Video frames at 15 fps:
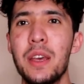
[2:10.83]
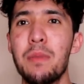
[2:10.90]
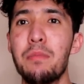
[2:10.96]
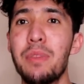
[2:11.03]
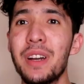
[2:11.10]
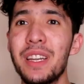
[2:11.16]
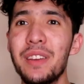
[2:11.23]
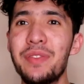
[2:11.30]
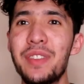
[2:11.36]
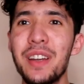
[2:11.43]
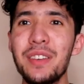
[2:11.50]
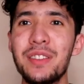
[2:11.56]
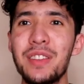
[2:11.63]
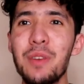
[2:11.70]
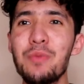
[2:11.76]
But if
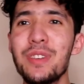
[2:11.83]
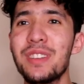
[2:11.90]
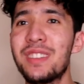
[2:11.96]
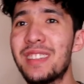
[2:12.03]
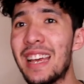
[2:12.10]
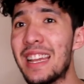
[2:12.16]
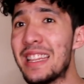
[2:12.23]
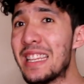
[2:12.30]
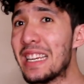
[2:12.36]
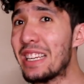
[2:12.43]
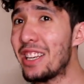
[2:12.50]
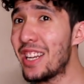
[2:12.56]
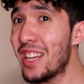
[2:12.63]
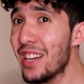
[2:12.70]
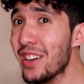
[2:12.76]
there's someone
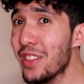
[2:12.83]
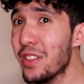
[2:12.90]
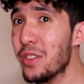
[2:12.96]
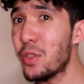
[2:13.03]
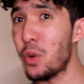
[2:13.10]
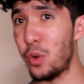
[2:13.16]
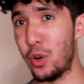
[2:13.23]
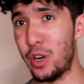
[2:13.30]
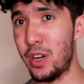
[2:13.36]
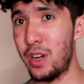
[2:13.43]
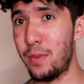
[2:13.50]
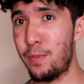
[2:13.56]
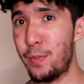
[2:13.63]
standing near the door